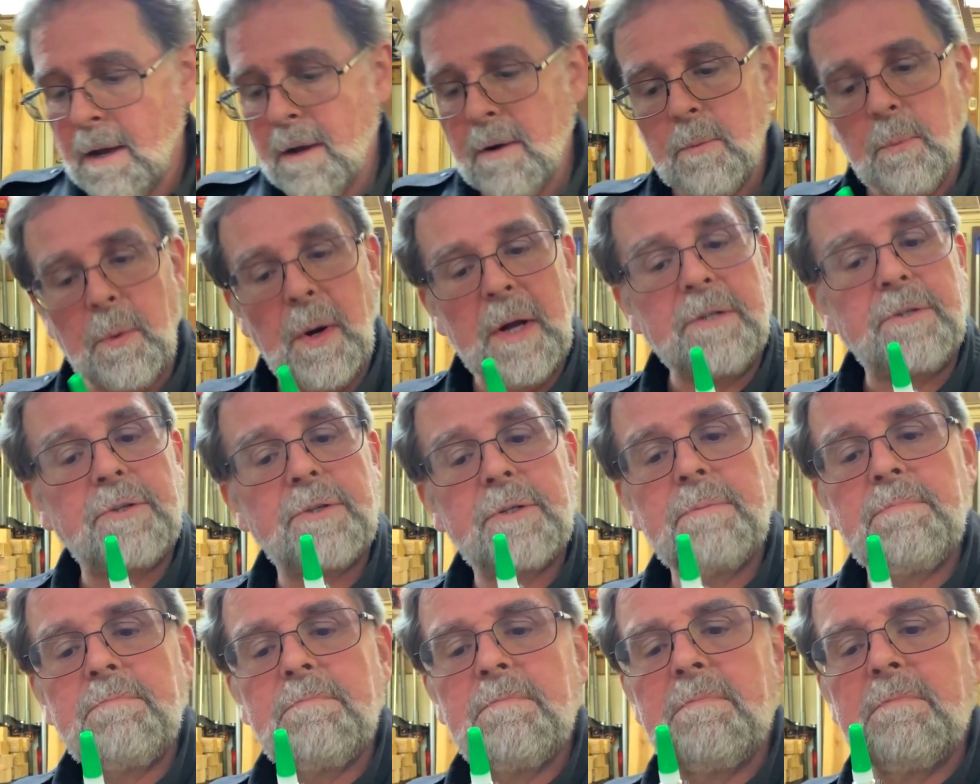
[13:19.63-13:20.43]

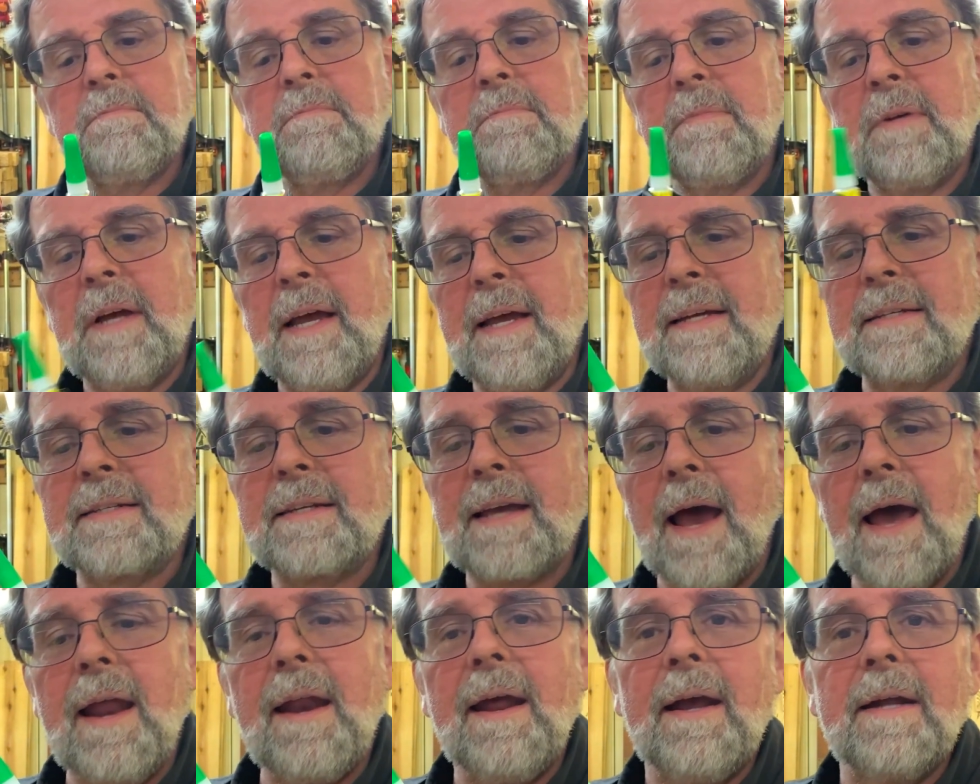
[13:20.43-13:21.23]
which is
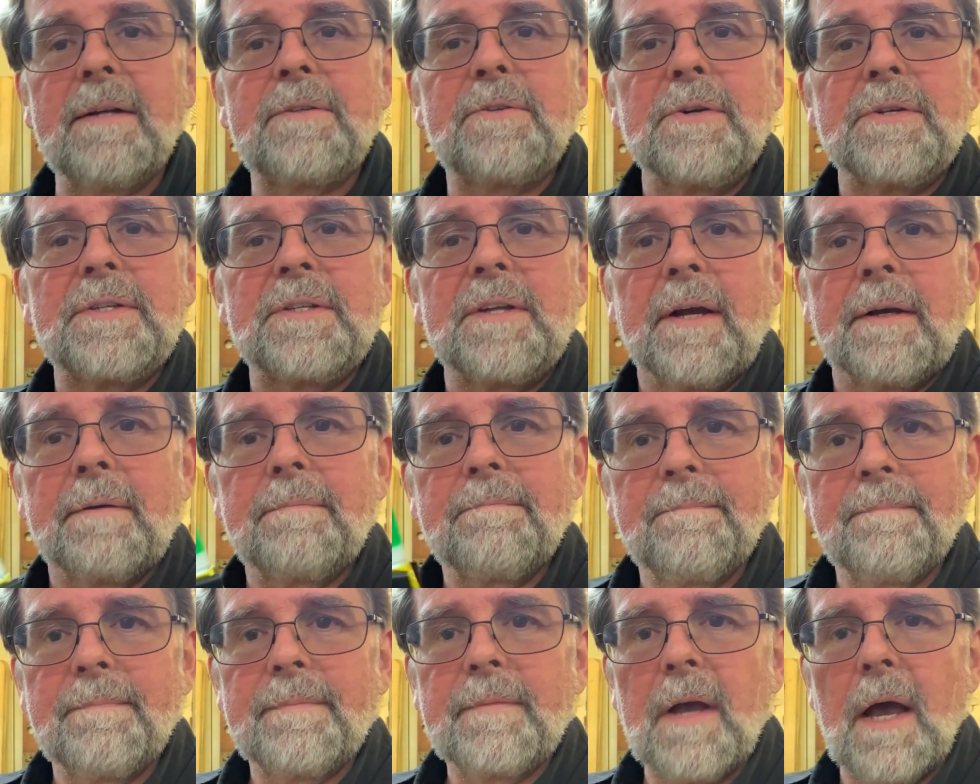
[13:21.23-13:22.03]
kind of interesting.